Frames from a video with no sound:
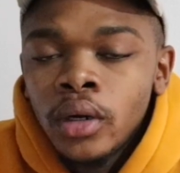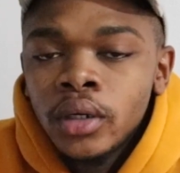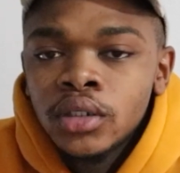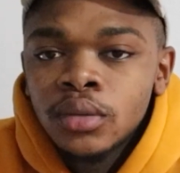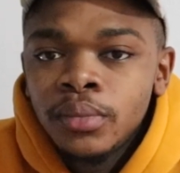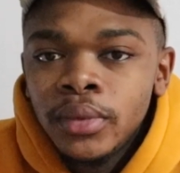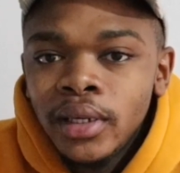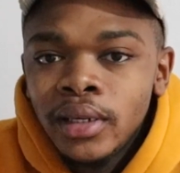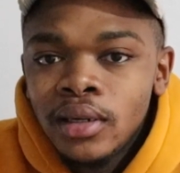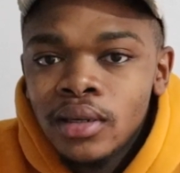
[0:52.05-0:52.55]

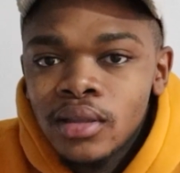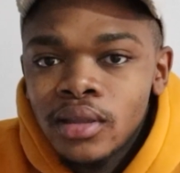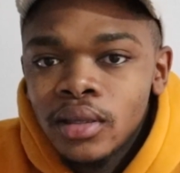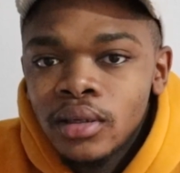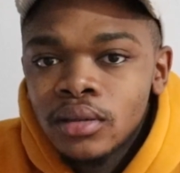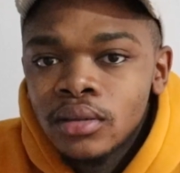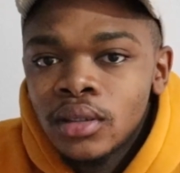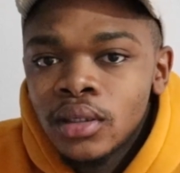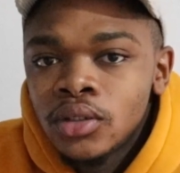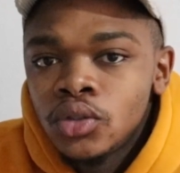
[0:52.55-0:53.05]
ask me
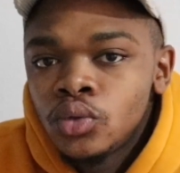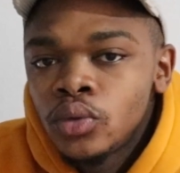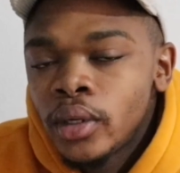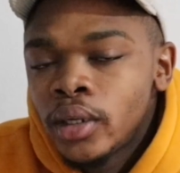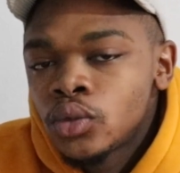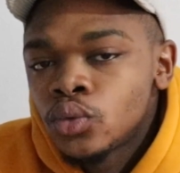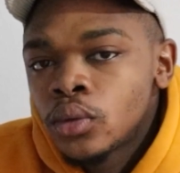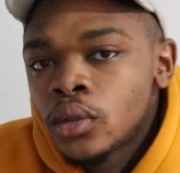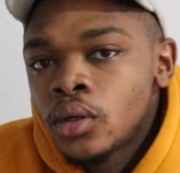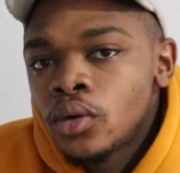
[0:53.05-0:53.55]
anything that you
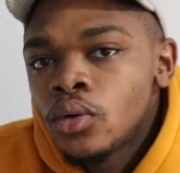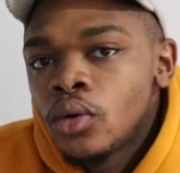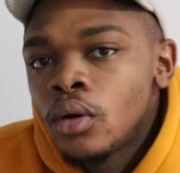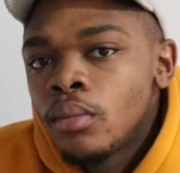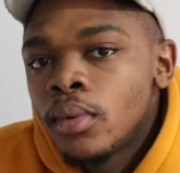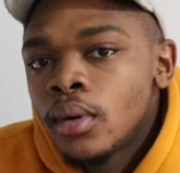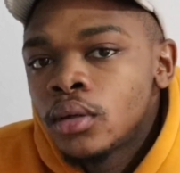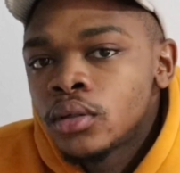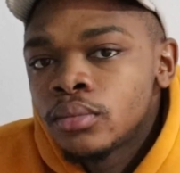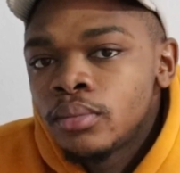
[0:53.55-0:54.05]
guys want to know
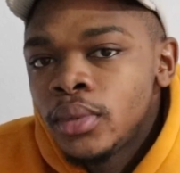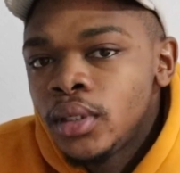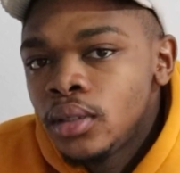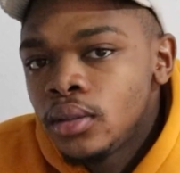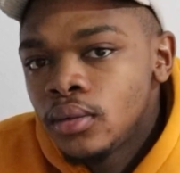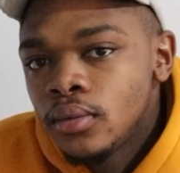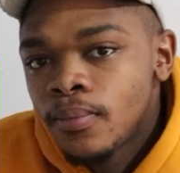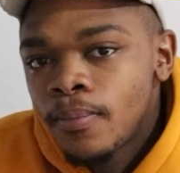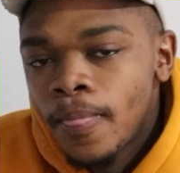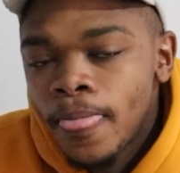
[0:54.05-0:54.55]
about me